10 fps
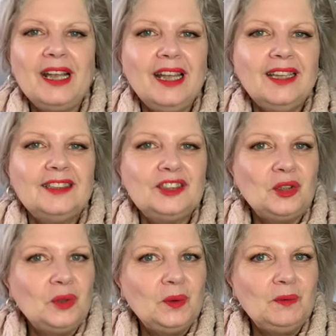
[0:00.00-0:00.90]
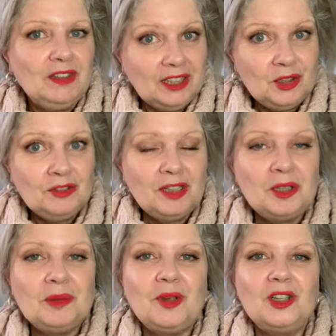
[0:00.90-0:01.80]
So thank you
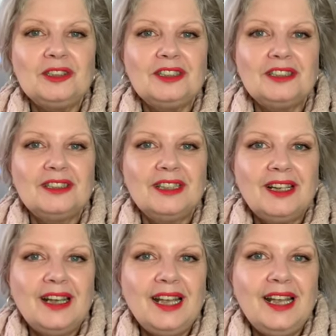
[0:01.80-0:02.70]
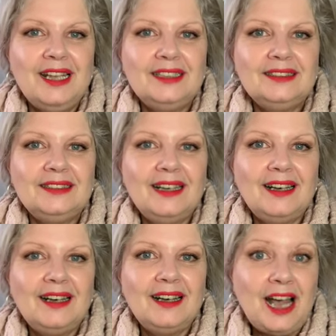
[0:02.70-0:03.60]
very much, and
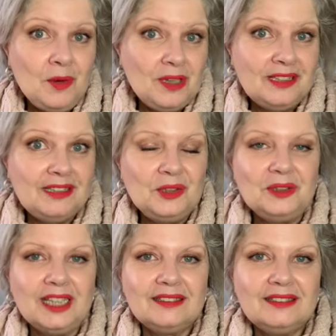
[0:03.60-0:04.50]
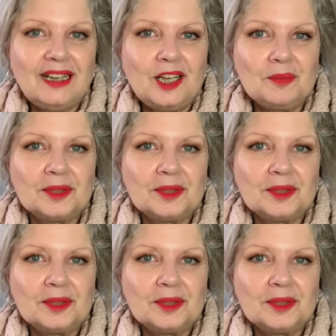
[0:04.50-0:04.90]
I will see you next time.